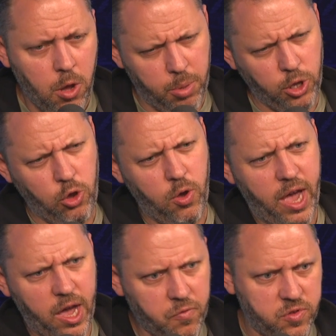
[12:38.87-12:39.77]
but you
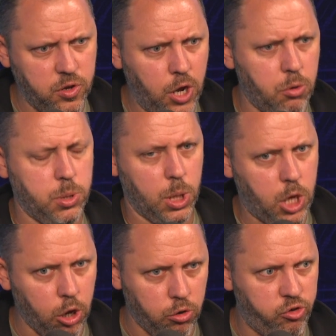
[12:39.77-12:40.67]
have to know as a
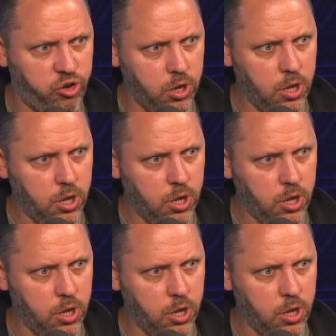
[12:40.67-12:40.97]
coach